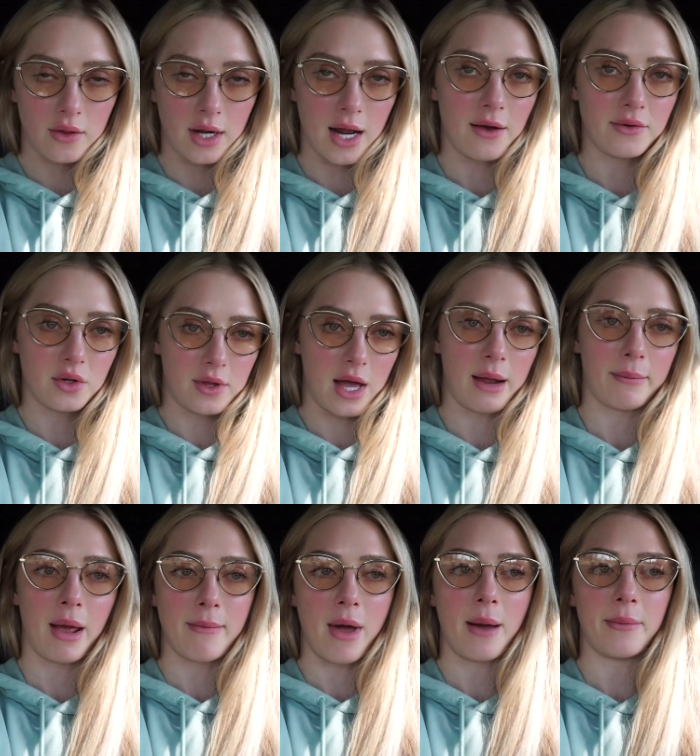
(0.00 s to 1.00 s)
and then after that
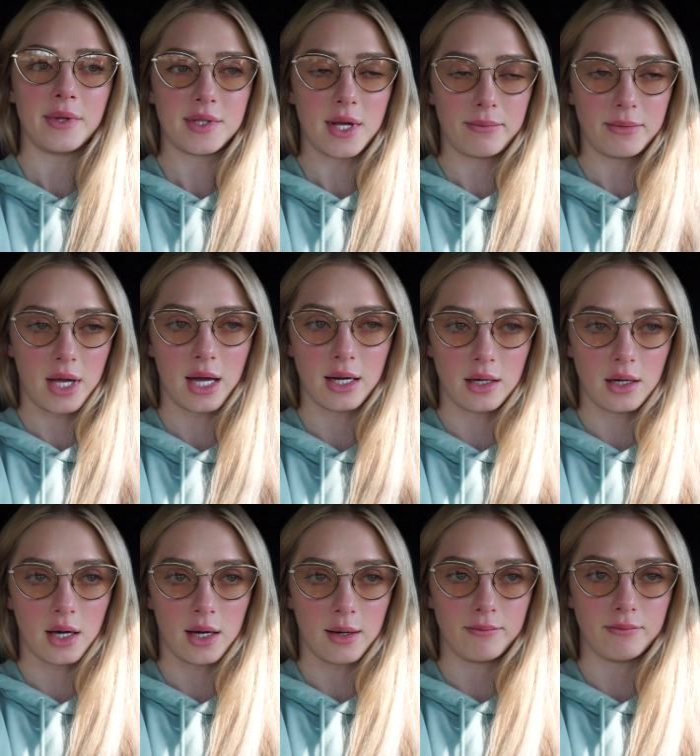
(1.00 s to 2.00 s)
my mom and
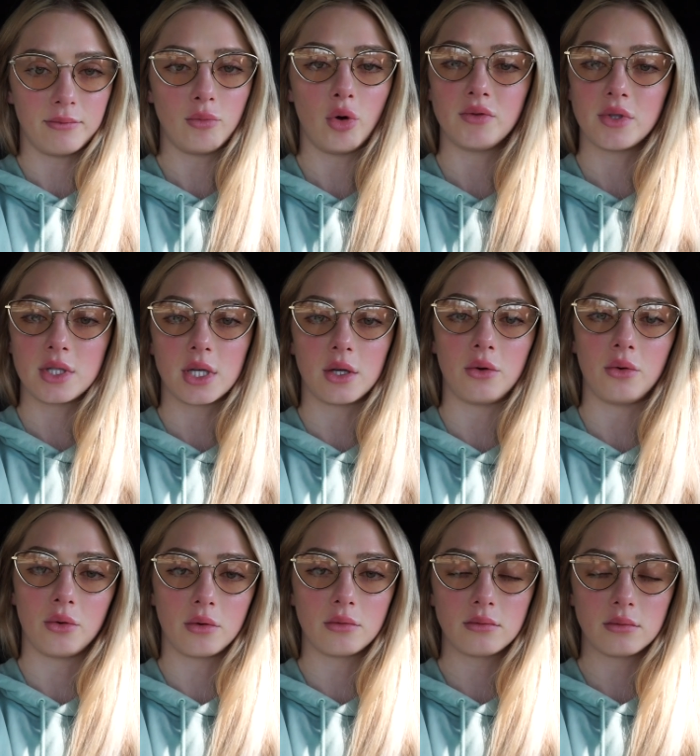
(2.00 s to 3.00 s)
stepdad um, moved
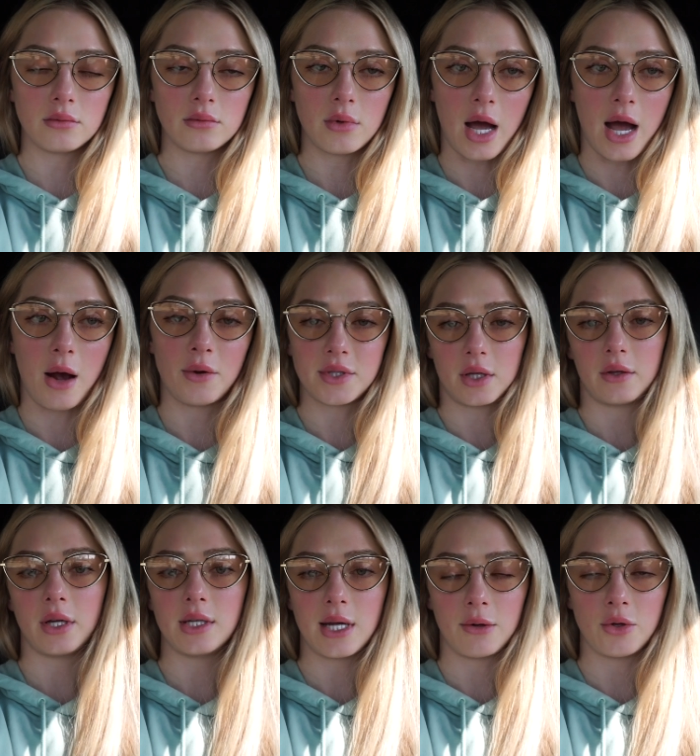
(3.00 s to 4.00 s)
into a house in
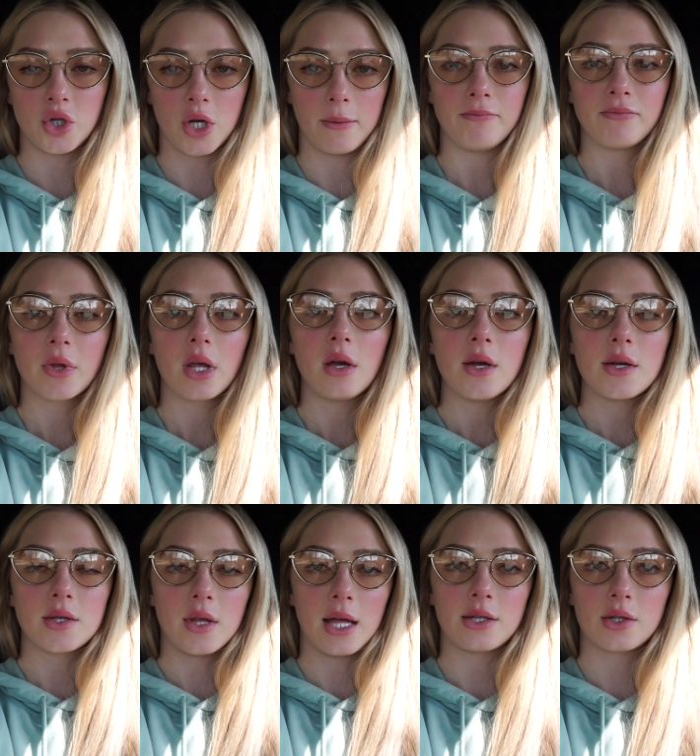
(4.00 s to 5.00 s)
Clinton Township.
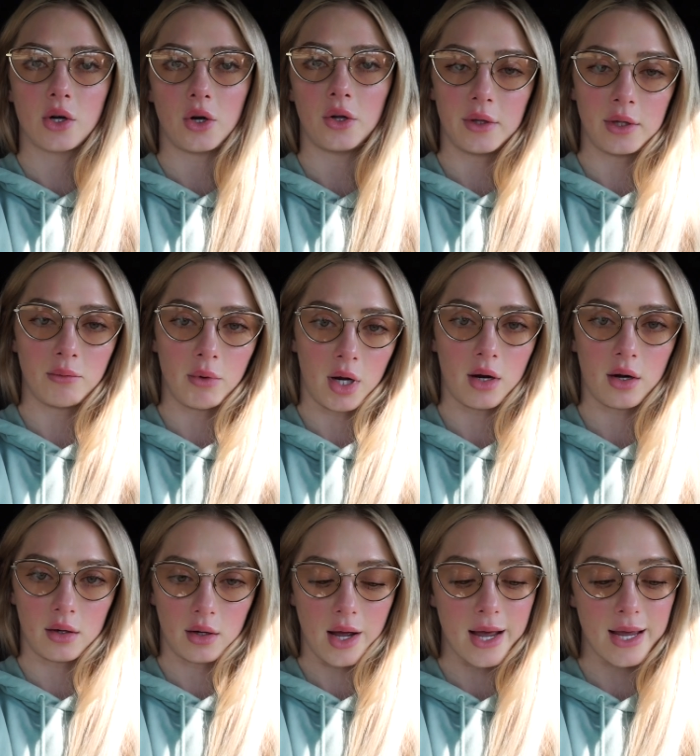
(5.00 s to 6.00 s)
So that's currently where
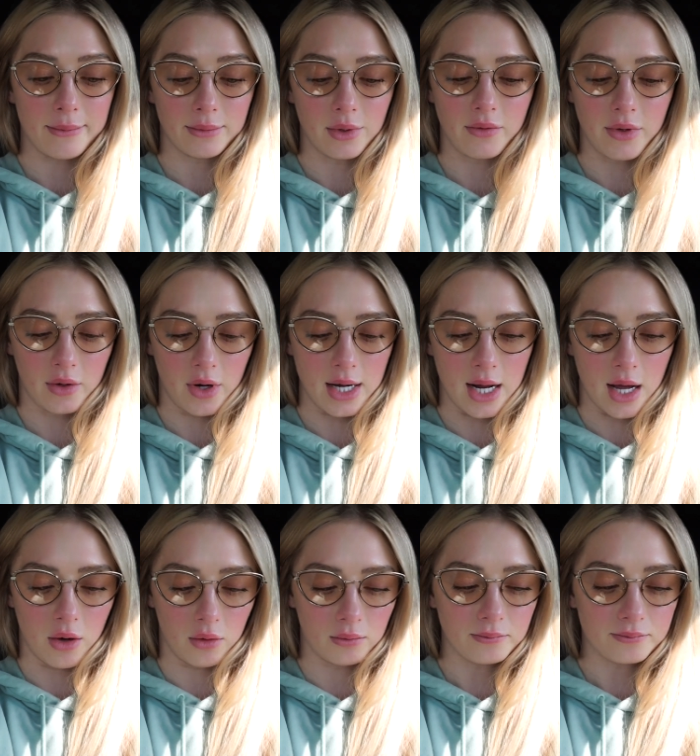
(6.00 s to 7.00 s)
I am living right
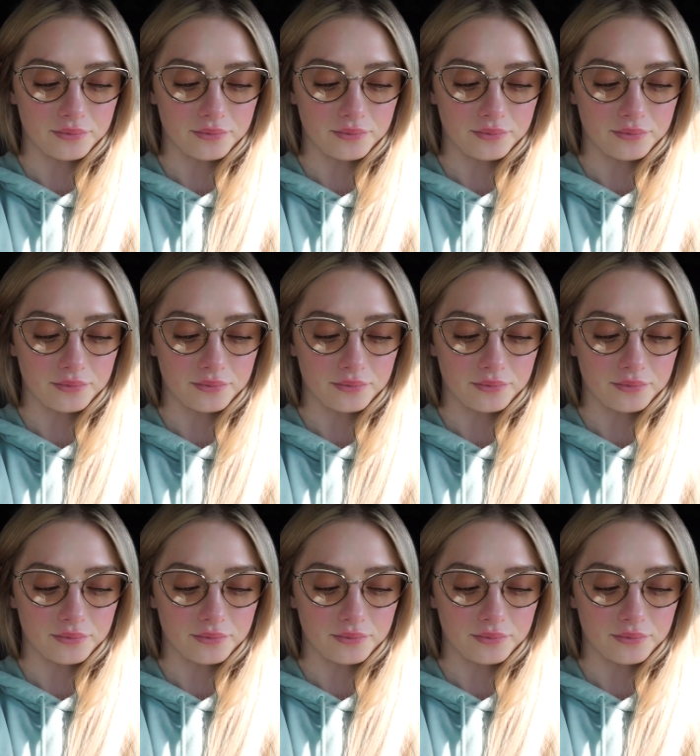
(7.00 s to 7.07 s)
now.